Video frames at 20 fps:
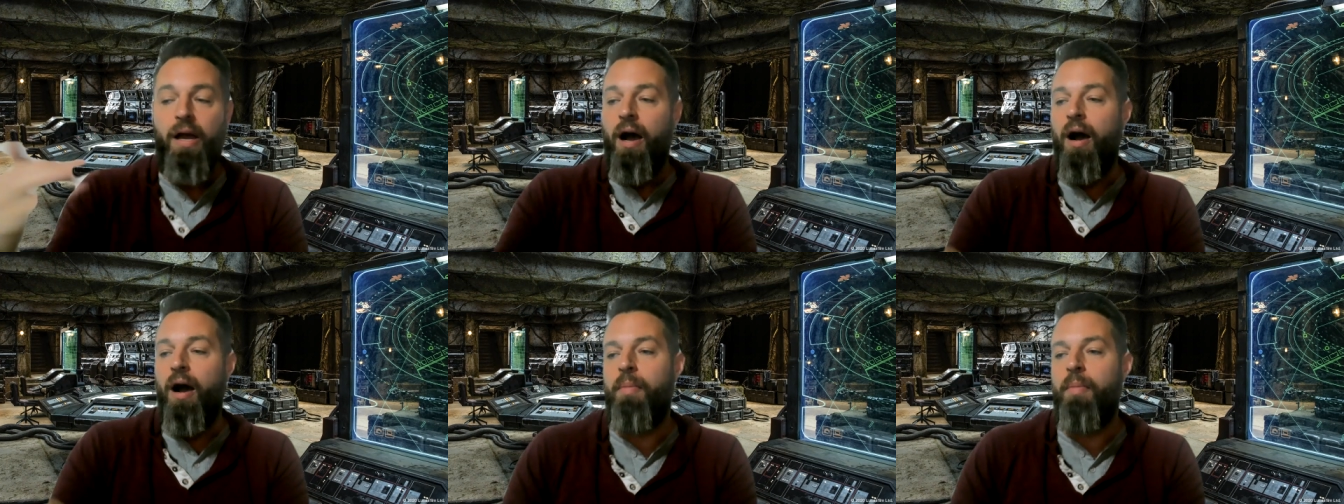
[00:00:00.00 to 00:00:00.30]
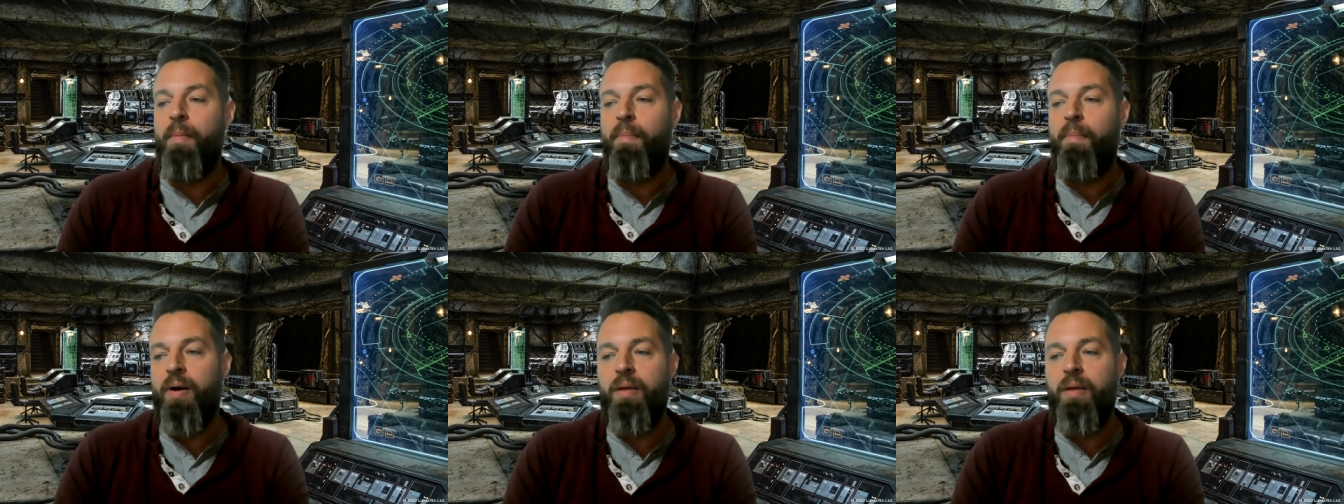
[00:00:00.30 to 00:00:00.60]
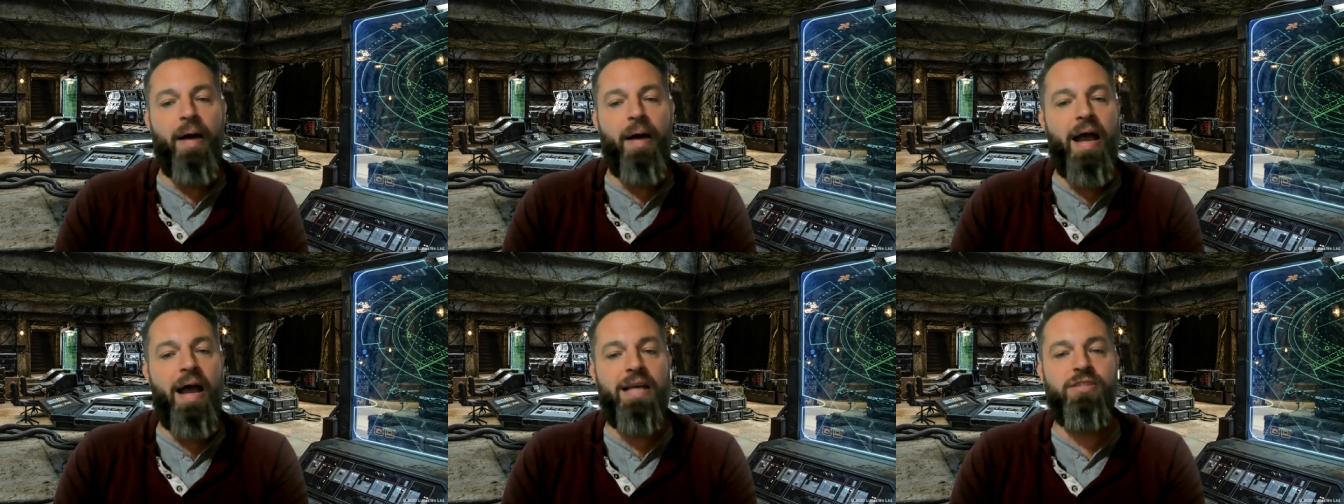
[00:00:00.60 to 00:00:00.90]
Um, I'm pretty
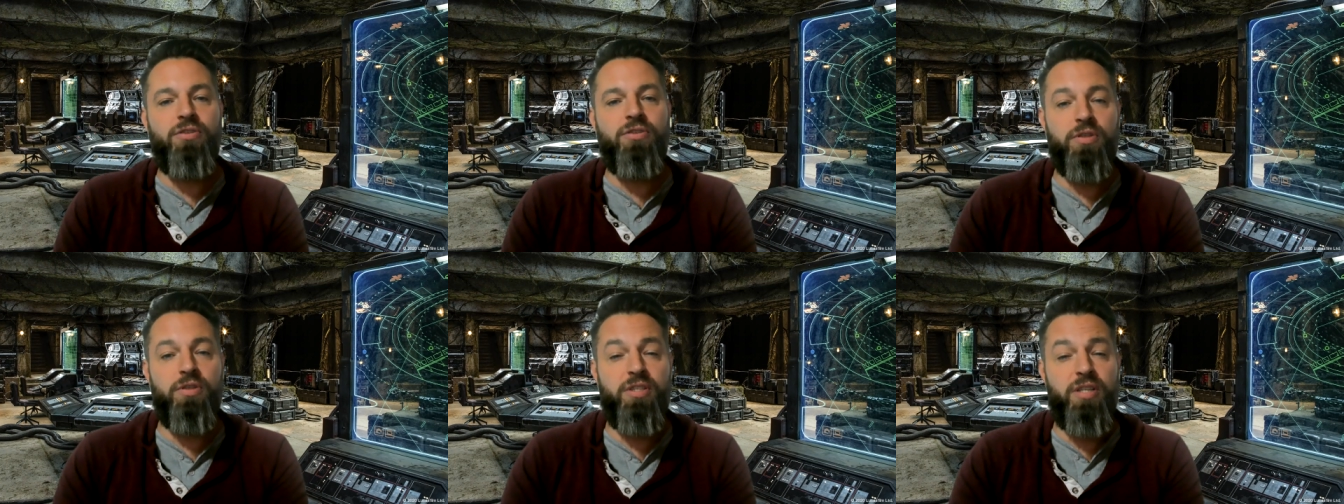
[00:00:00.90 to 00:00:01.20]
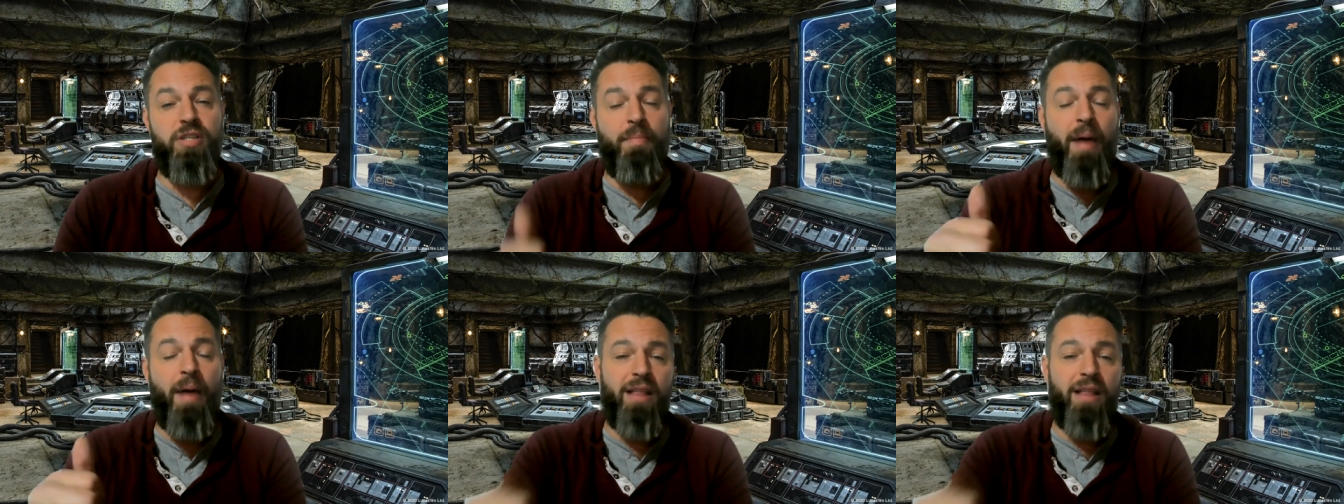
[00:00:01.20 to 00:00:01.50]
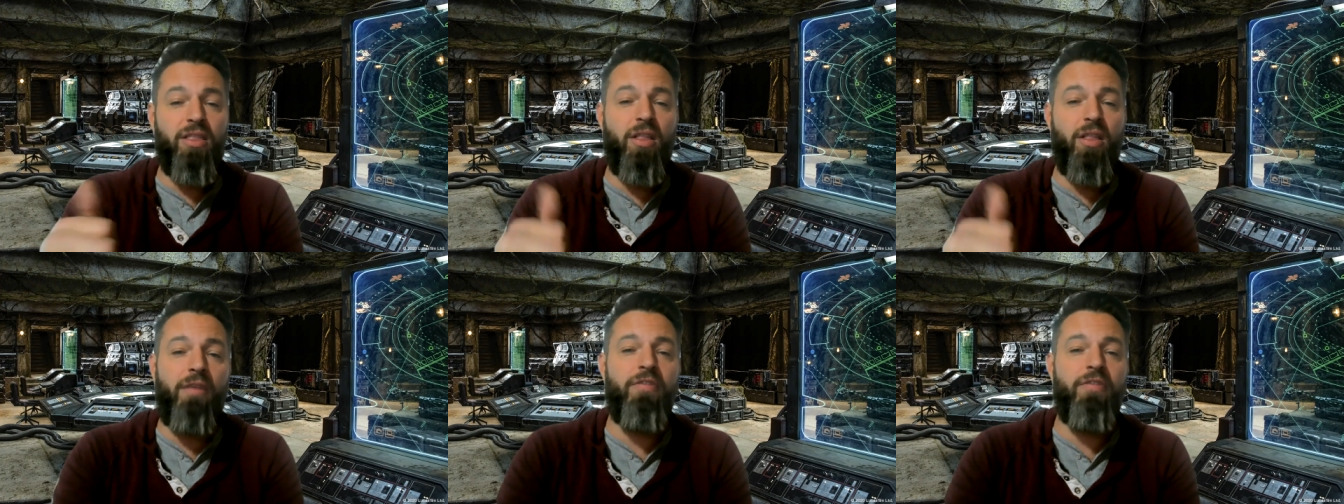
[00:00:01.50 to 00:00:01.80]
biased towards them. I
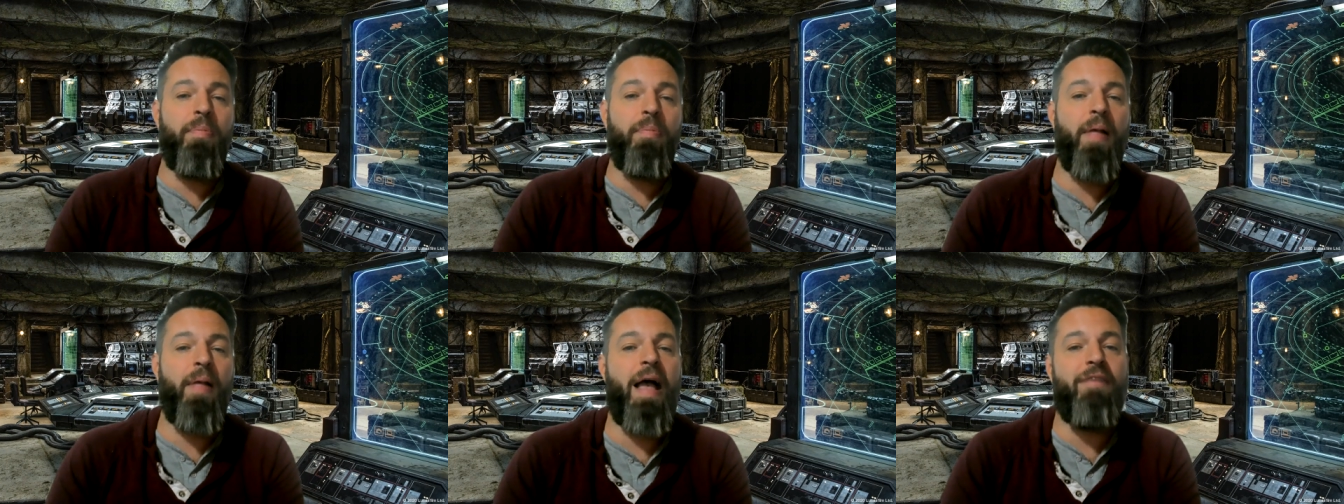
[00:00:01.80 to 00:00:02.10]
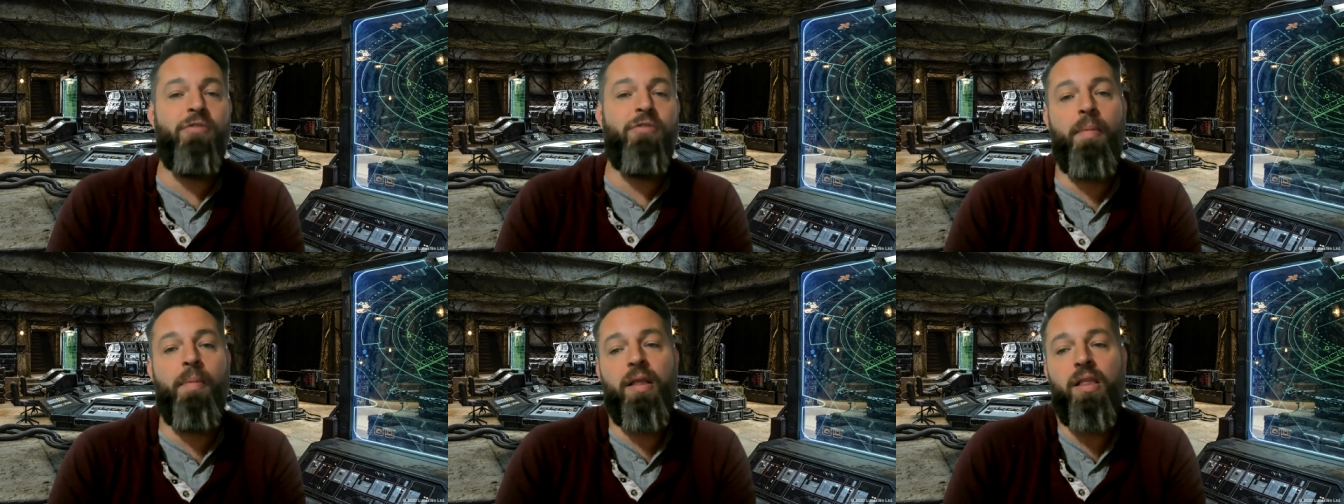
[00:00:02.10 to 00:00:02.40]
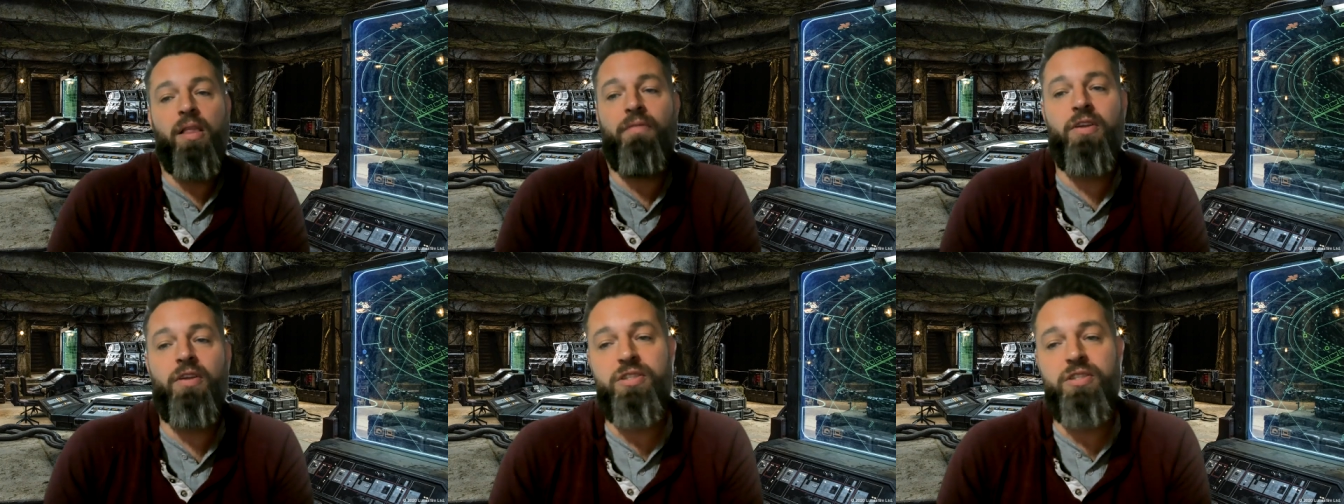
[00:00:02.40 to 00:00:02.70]
love their platform. I
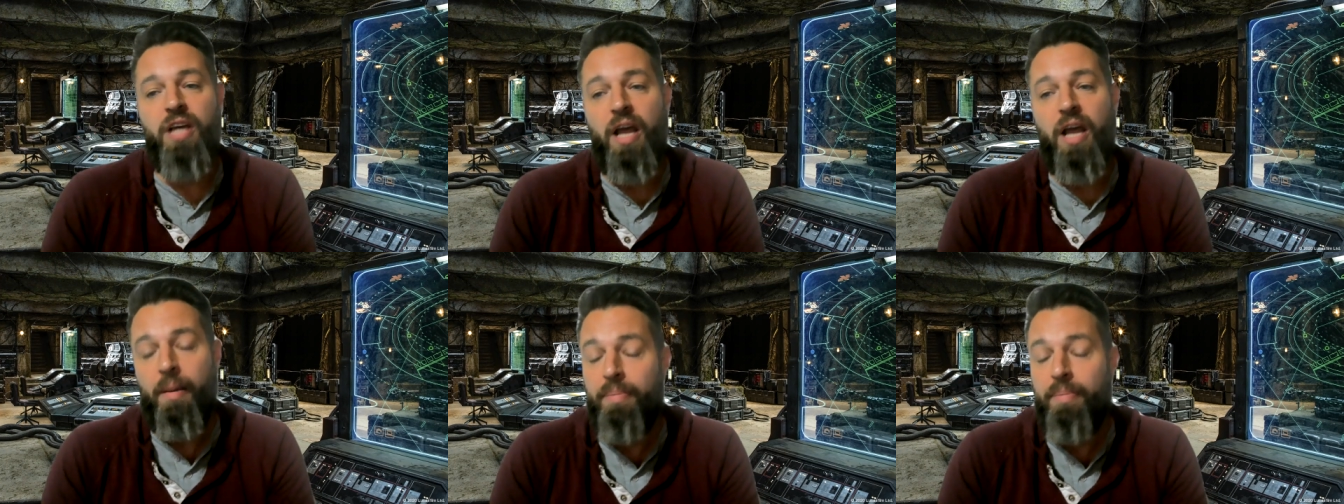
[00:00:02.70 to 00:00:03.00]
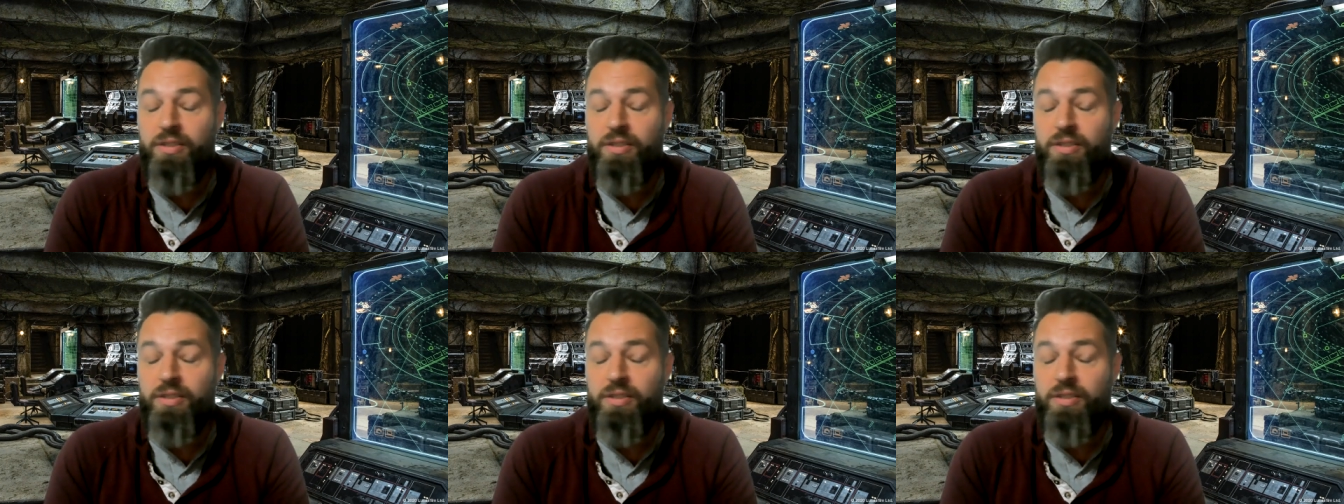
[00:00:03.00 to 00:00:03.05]
love their setup.